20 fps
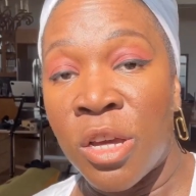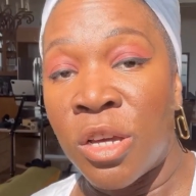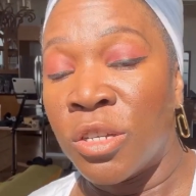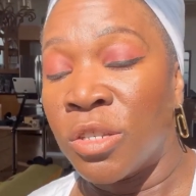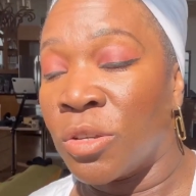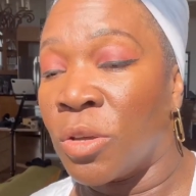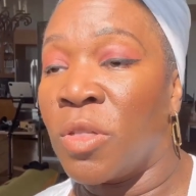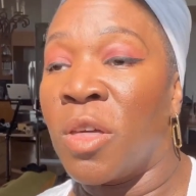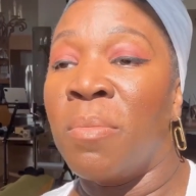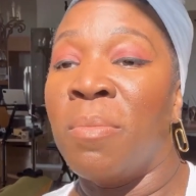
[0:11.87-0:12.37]

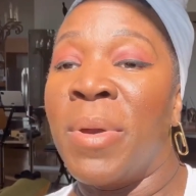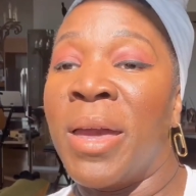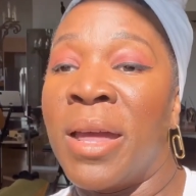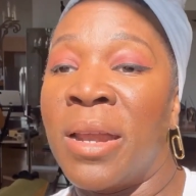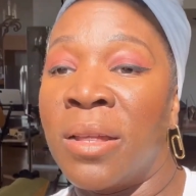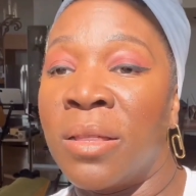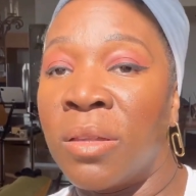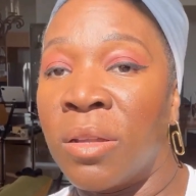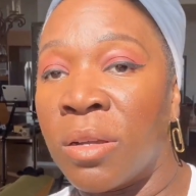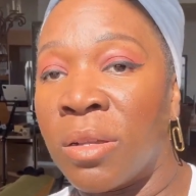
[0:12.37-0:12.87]
So they made
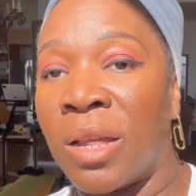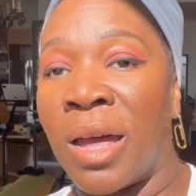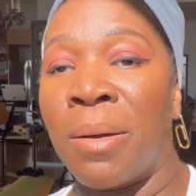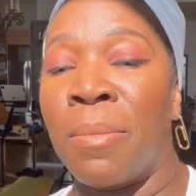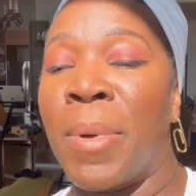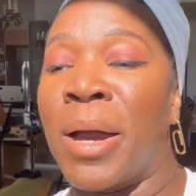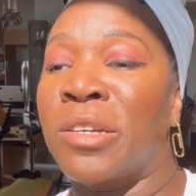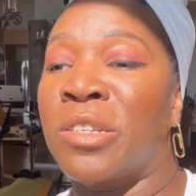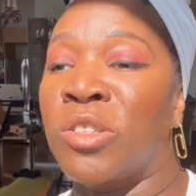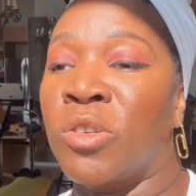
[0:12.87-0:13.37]
it look like
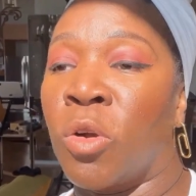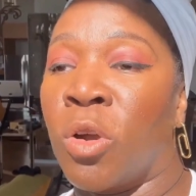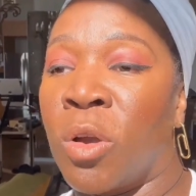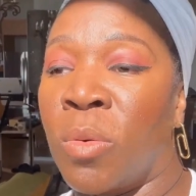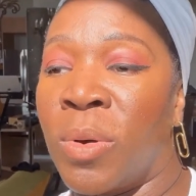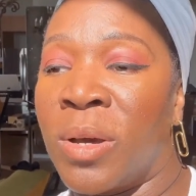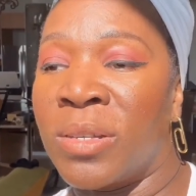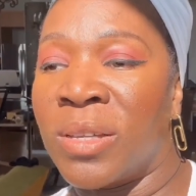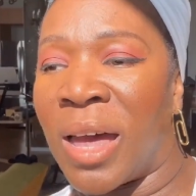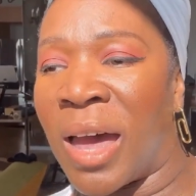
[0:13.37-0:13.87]
my story
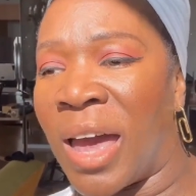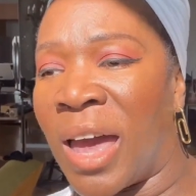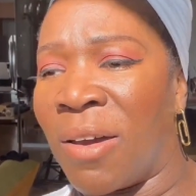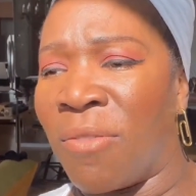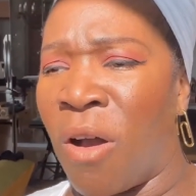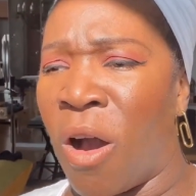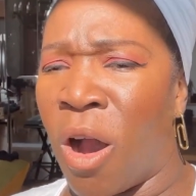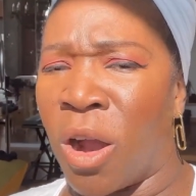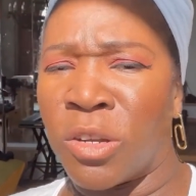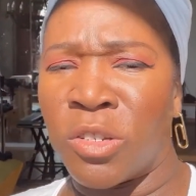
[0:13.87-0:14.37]
was, I have
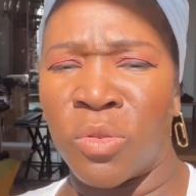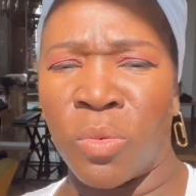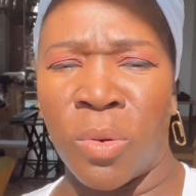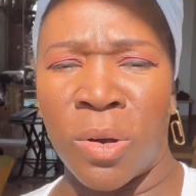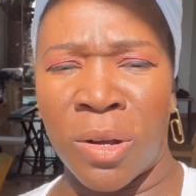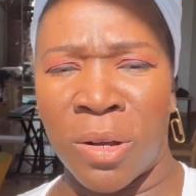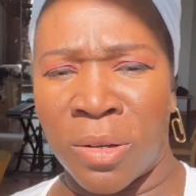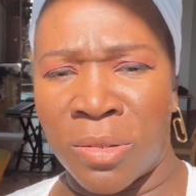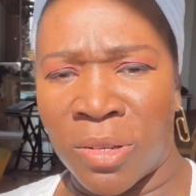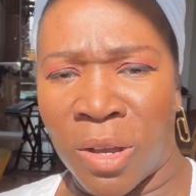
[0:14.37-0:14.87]
harsh
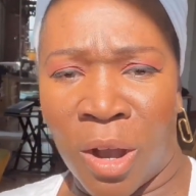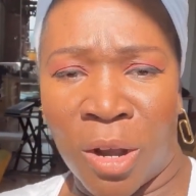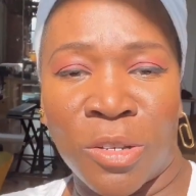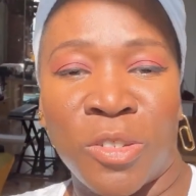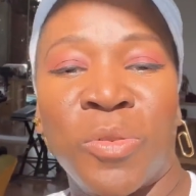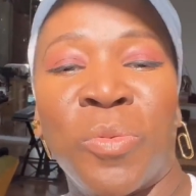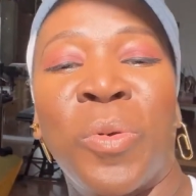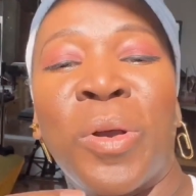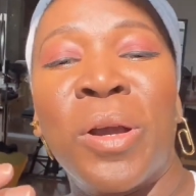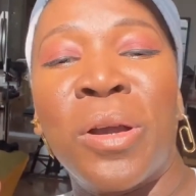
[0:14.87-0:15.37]
words,
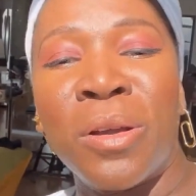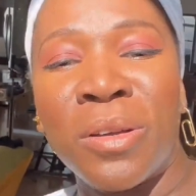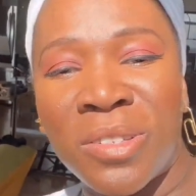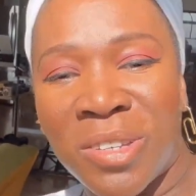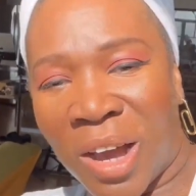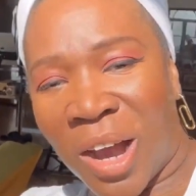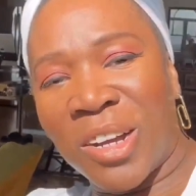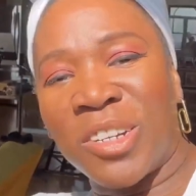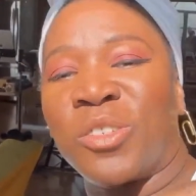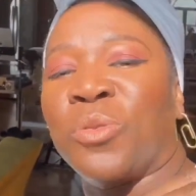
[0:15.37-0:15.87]
harsh words,
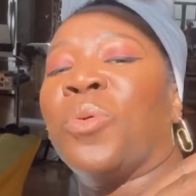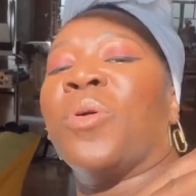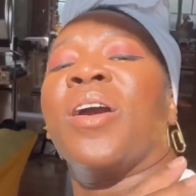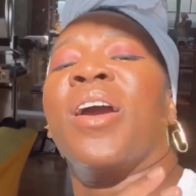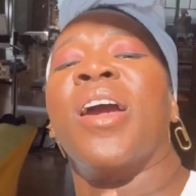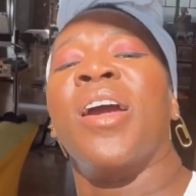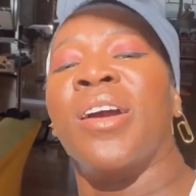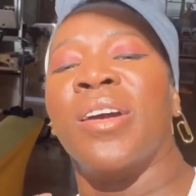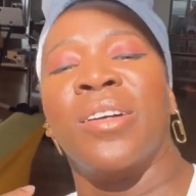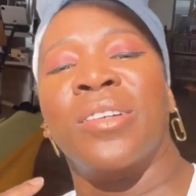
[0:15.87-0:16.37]
harsh
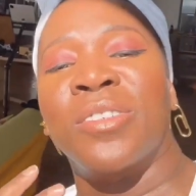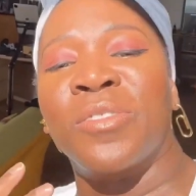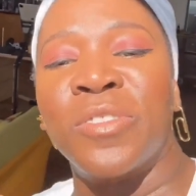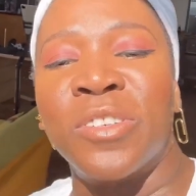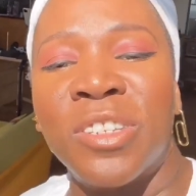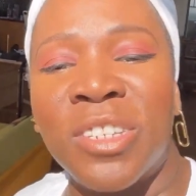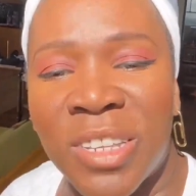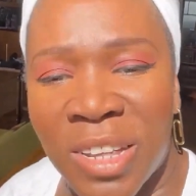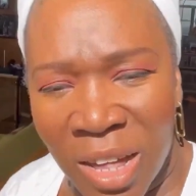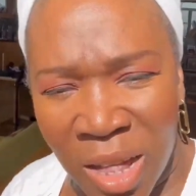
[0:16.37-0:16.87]
words for
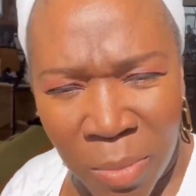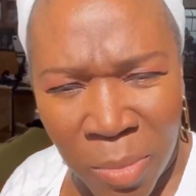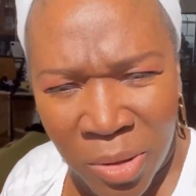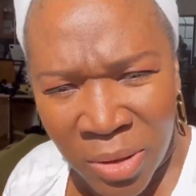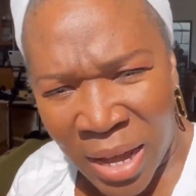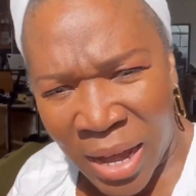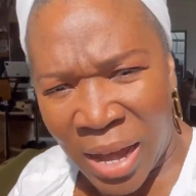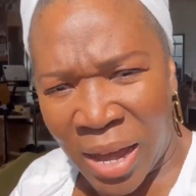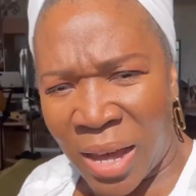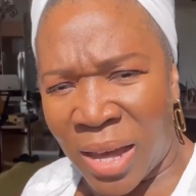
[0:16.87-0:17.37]
Janelle
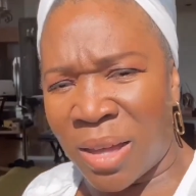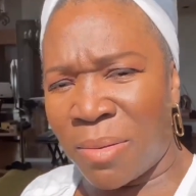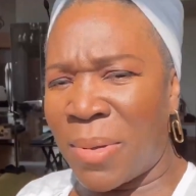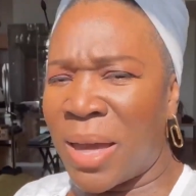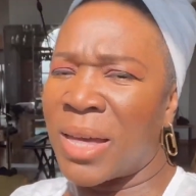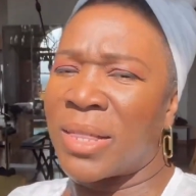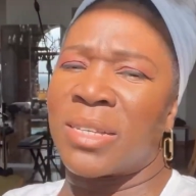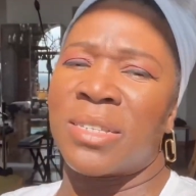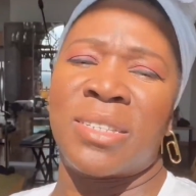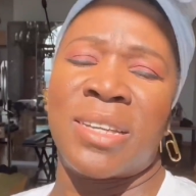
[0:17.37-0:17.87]
Monáe and
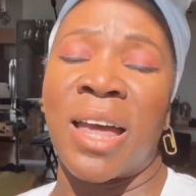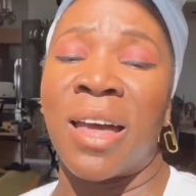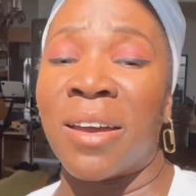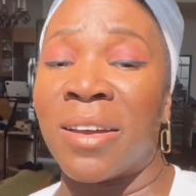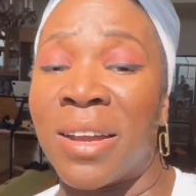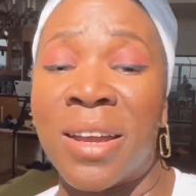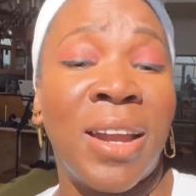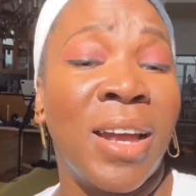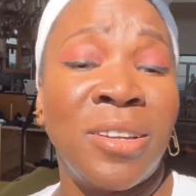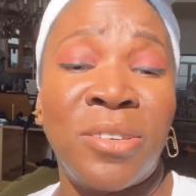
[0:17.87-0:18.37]
Megan Thee Stallion,
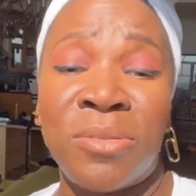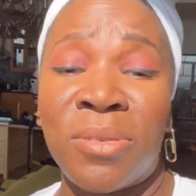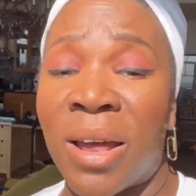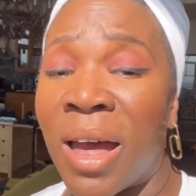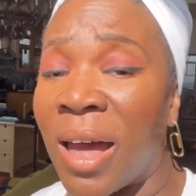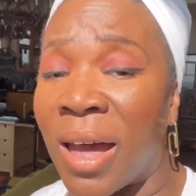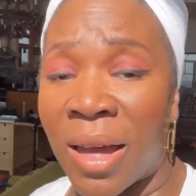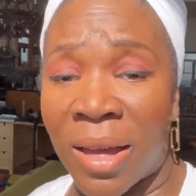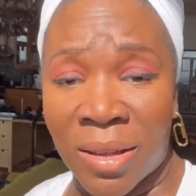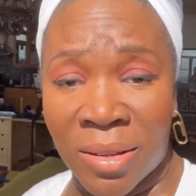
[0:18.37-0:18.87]
and I do
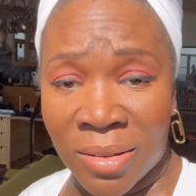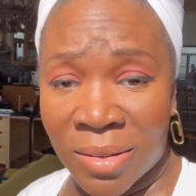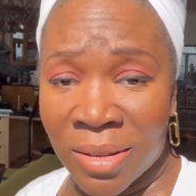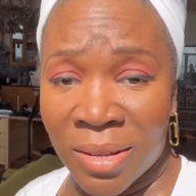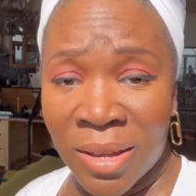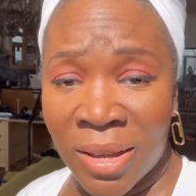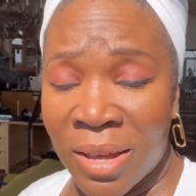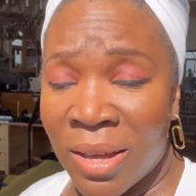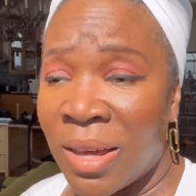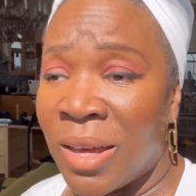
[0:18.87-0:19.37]
not.
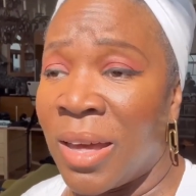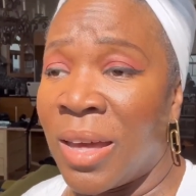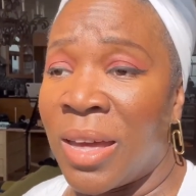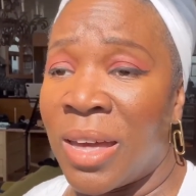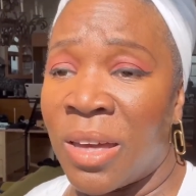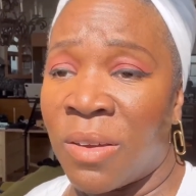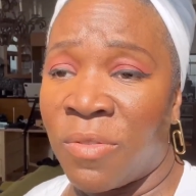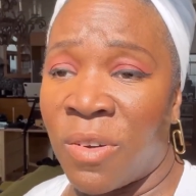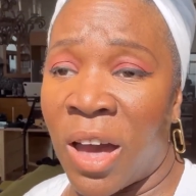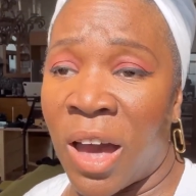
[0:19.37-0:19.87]

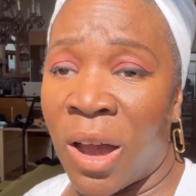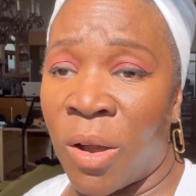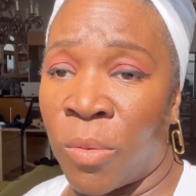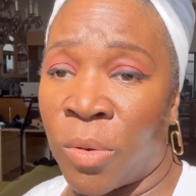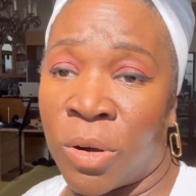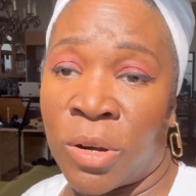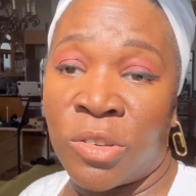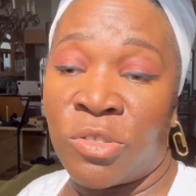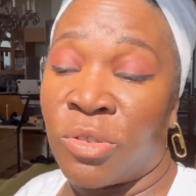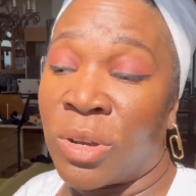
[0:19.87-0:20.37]
If I
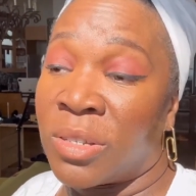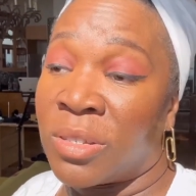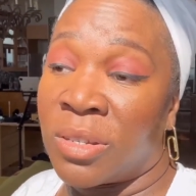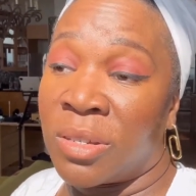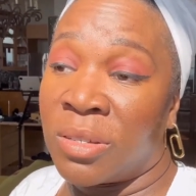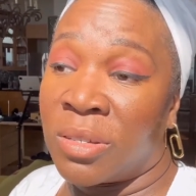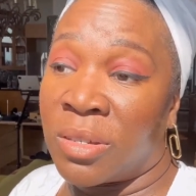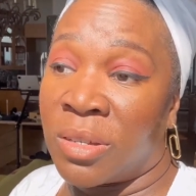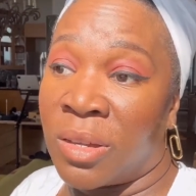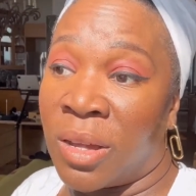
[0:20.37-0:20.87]
were
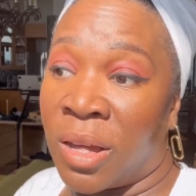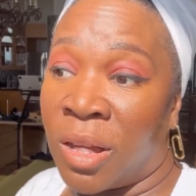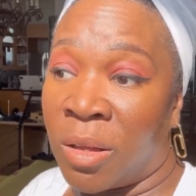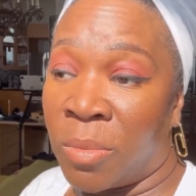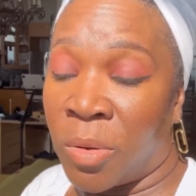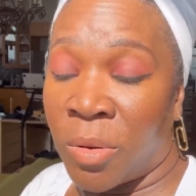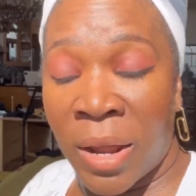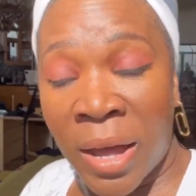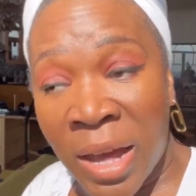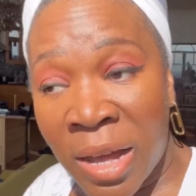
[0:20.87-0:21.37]
addressing Janelle
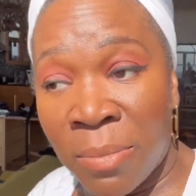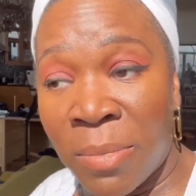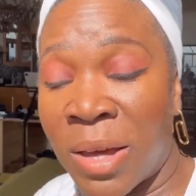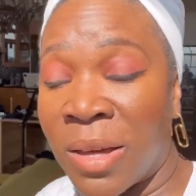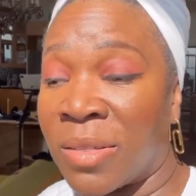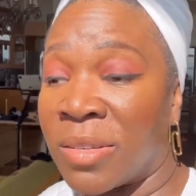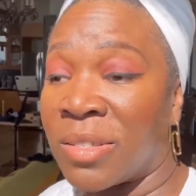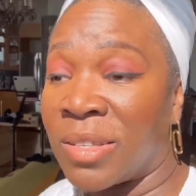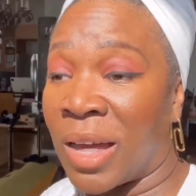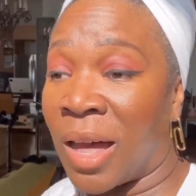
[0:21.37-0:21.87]
Monáe and
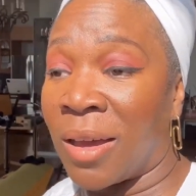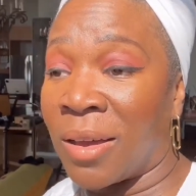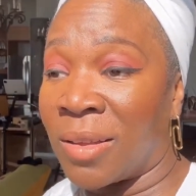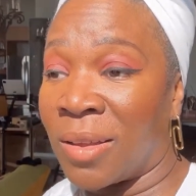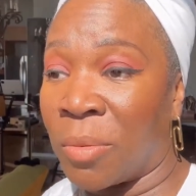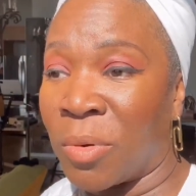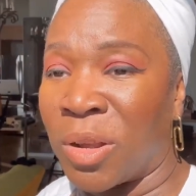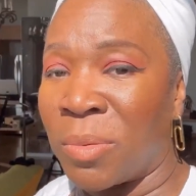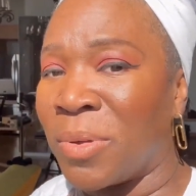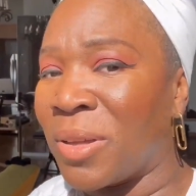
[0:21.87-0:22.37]
Megan Thee Stallion,
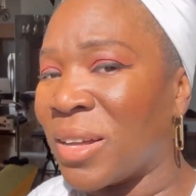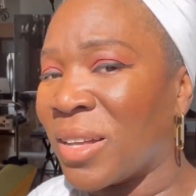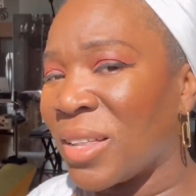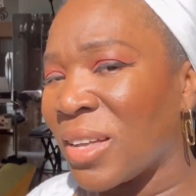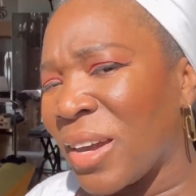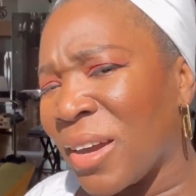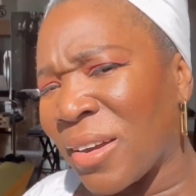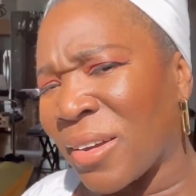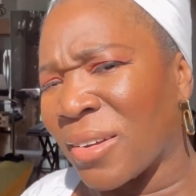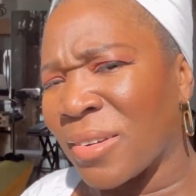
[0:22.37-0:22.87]
that would have been
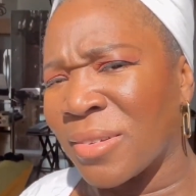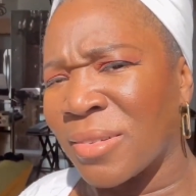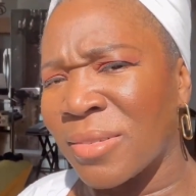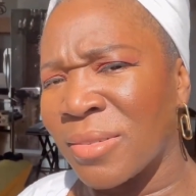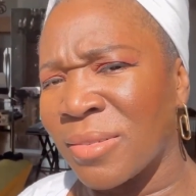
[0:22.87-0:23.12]
clear.